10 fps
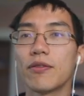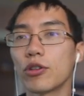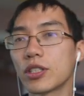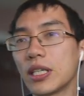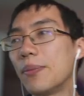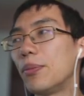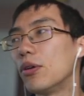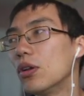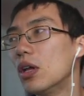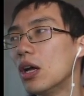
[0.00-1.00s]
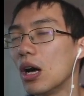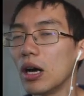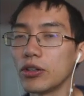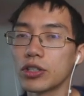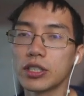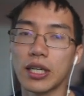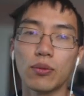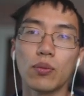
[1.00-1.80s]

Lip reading: For example, you could say,